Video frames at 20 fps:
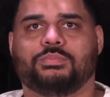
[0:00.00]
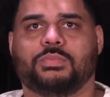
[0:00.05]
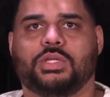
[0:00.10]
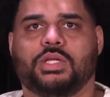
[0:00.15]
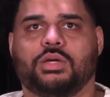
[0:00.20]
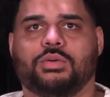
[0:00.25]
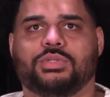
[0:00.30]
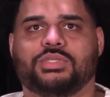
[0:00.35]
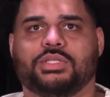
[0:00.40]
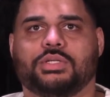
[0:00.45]

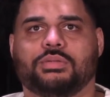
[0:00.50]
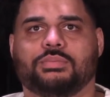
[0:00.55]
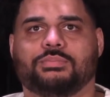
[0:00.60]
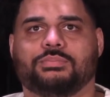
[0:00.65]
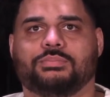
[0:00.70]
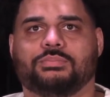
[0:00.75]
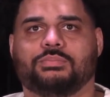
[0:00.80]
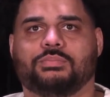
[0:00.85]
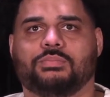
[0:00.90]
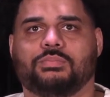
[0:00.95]
he was
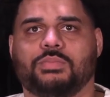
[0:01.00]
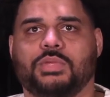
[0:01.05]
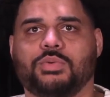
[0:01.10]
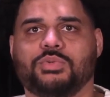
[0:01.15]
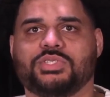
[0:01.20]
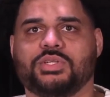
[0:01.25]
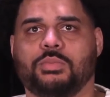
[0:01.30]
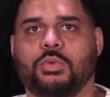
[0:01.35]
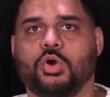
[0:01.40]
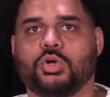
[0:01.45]

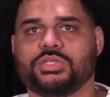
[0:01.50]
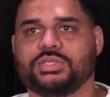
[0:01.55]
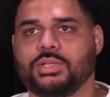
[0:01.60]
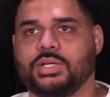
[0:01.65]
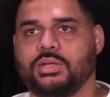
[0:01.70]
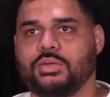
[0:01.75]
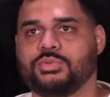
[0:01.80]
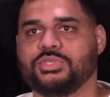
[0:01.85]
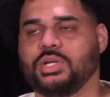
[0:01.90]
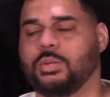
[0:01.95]
in
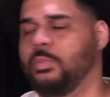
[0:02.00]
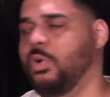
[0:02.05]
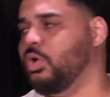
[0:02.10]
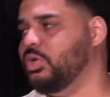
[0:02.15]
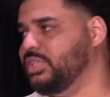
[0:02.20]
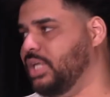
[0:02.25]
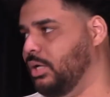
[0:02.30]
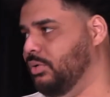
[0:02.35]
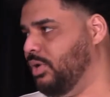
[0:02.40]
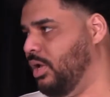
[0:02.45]
a
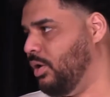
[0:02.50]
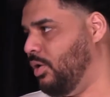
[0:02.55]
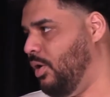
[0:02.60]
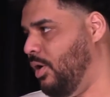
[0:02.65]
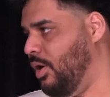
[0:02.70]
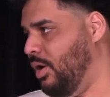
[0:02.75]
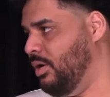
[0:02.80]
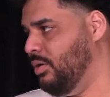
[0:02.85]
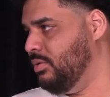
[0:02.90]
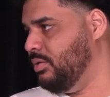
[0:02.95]
motorcycle, not a
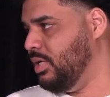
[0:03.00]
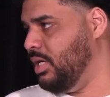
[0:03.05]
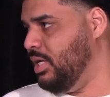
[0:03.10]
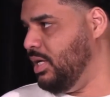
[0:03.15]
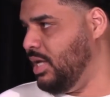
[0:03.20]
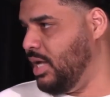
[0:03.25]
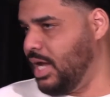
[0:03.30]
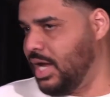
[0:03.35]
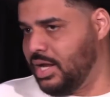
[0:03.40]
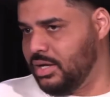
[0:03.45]
car, and
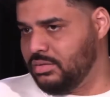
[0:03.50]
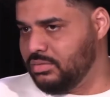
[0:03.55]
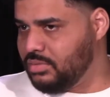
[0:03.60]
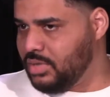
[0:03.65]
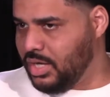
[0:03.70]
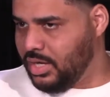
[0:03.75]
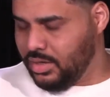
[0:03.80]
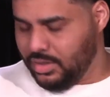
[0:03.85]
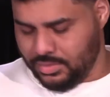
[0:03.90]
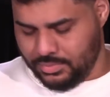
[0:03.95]
he had
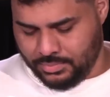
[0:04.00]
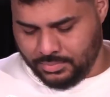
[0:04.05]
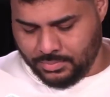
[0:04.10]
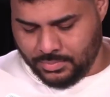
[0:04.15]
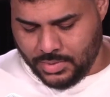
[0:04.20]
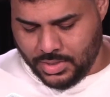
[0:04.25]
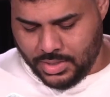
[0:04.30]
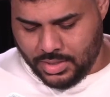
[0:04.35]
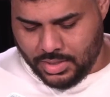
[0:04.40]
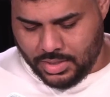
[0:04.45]
and
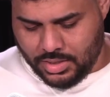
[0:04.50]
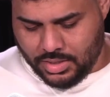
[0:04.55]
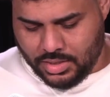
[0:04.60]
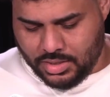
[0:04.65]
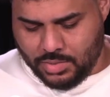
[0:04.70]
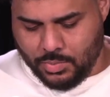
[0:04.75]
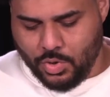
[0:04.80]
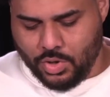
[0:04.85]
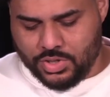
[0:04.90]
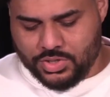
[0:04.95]

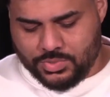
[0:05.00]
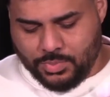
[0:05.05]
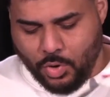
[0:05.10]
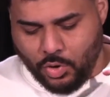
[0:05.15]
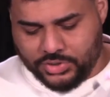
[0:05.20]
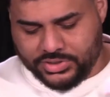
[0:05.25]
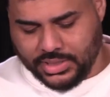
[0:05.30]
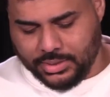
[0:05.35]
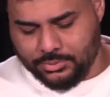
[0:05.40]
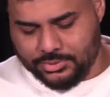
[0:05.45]
the
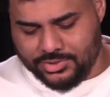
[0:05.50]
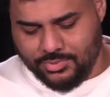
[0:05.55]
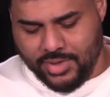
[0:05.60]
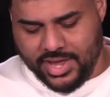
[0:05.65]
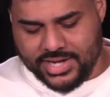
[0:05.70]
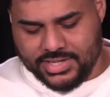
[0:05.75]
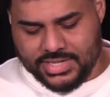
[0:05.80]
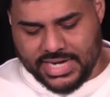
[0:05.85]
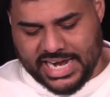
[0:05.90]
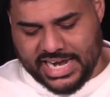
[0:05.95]
motorcycle was
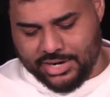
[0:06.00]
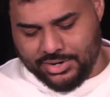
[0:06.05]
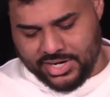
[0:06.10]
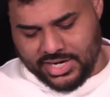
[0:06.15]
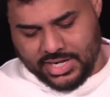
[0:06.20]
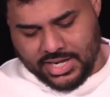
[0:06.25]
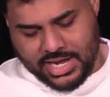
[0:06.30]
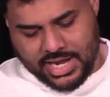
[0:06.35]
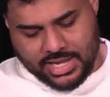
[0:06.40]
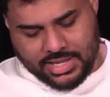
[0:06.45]
weighed down,
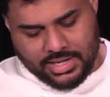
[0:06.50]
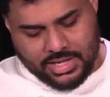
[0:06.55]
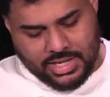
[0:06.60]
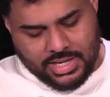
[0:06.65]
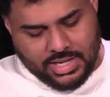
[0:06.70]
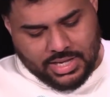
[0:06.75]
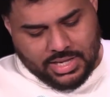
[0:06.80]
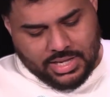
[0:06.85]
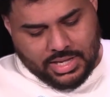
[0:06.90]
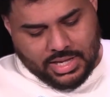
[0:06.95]
and he had
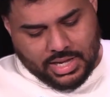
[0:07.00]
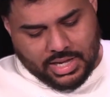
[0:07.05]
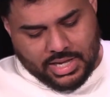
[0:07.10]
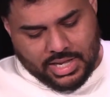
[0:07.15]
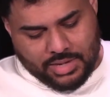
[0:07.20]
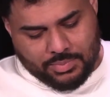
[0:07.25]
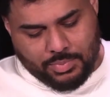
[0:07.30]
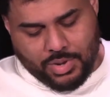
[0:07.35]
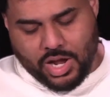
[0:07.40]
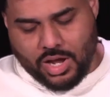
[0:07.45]

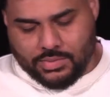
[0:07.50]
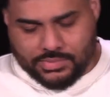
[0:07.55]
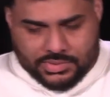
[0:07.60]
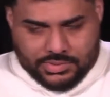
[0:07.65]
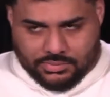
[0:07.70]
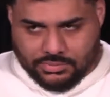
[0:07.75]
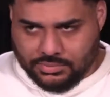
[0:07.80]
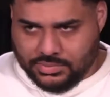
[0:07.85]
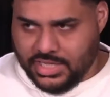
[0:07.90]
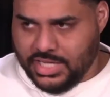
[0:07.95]

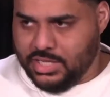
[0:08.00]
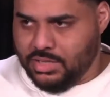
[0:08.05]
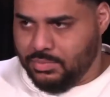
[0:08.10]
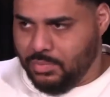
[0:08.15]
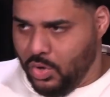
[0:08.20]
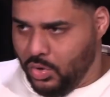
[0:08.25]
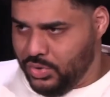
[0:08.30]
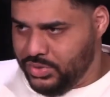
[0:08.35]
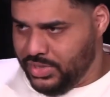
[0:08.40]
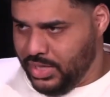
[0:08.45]
bombs in the
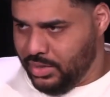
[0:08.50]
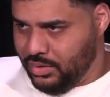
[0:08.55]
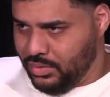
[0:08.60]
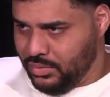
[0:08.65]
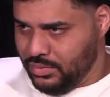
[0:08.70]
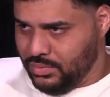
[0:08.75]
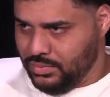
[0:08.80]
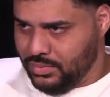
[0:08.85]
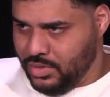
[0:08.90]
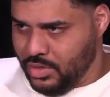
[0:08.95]
motorcycle.
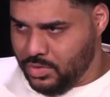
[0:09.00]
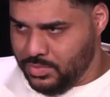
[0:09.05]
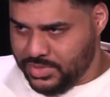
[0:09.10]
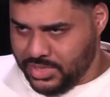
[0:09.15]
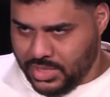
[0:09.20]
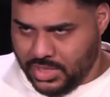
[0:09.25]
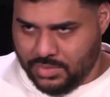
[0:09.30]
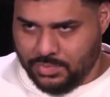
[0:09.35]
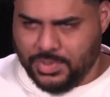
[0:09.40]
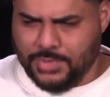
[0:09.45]
You know what I'm
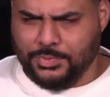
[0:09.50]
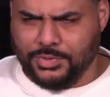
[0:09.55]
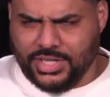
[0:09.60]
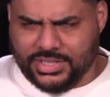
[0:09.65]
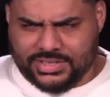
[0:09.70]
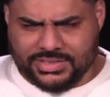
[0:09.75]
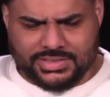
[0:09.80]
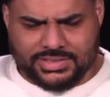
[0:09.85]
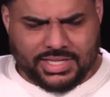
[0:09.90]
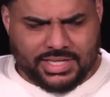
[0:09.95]
saying? People
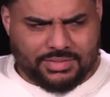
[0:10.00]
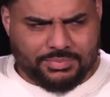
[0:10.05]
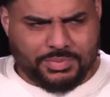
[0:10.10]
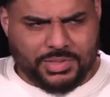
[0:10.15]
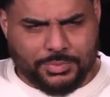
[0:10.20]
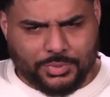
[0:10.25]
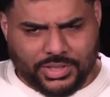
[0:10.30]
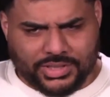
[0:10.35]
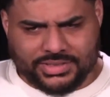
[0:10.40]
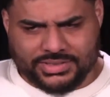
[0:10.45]
like to
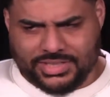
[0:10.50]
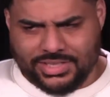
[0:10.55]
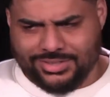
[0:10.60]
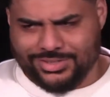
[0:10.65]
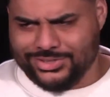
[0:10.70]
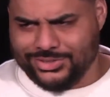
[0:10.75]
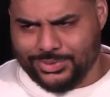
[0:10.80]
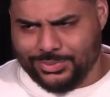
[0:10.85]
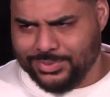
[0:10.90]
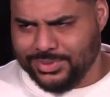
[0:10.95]
say they're
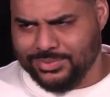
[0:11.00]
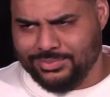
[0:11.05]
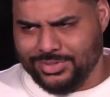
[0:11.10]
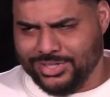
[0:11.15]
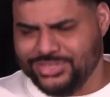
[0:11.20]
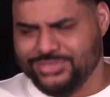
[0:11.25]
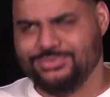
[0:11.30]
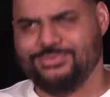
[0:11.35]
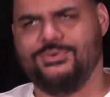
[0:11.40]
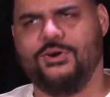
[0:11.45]
stupid, but
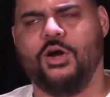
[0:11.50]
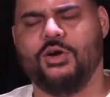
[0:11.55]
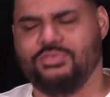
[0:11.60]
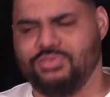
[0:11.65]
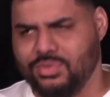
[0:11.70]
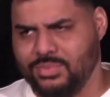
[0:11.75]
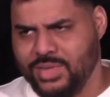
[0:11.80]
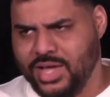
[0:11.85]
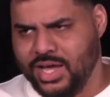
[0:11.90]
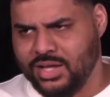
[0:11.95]
it's far
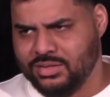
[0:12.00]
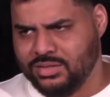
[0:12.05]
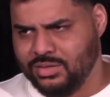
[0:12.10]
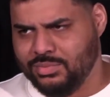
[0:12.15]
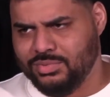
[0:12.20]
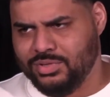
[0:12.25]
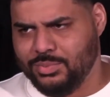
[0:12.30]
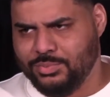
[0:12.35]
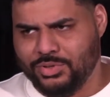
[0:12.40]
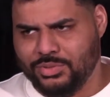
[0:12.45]
from that.
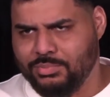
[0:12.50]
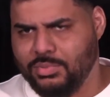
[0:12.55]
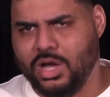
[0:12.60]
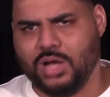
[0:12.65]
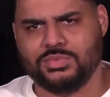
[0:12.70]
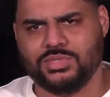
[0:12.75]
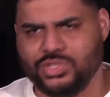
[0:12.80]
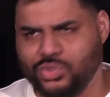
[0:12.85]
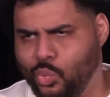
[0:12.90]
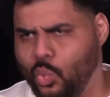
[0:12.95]
They're putting
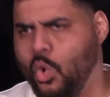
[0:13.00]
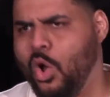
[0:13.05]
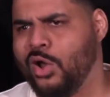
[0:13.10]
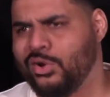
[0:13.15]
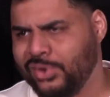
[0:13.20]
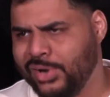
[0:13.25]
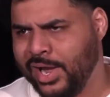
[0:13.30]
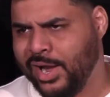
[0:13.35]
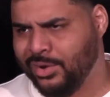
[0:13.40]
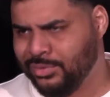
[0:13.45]
bombs
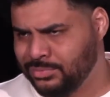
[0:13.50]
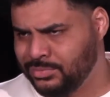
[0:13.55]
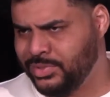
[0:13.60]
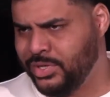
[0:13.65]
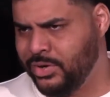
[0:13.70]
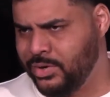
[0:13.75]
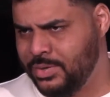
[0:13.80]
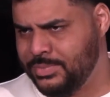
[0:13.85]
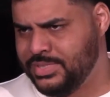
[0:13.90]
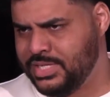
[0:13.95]
underwater now. You
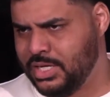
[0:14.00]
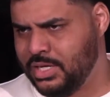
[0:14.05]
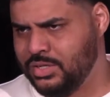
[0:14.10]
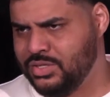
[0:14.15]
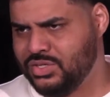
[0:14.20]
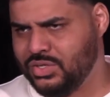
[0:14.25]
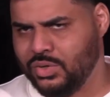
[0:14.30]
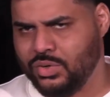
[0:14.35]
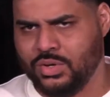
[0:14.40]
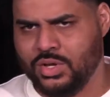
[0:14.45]
know what I'm saying?
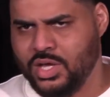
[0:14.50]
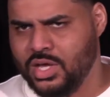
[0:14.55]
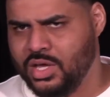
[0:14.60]
So